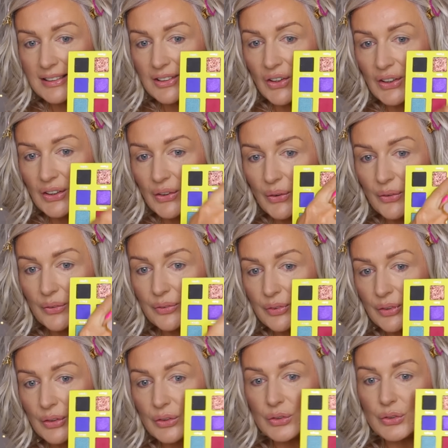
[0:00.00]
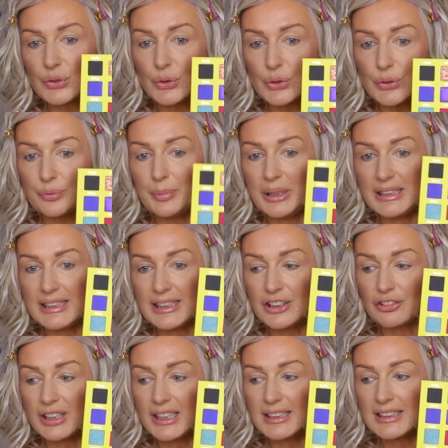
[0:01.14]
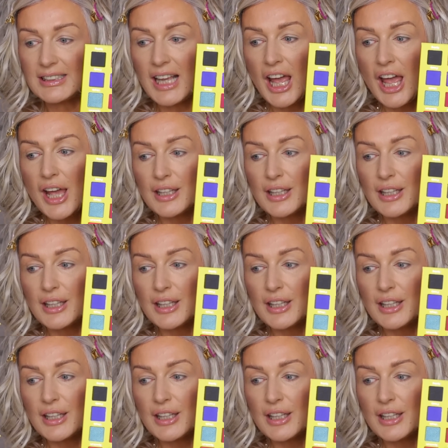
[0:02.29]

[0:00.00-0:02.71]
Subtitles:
it's got a lot of sort of minty greens,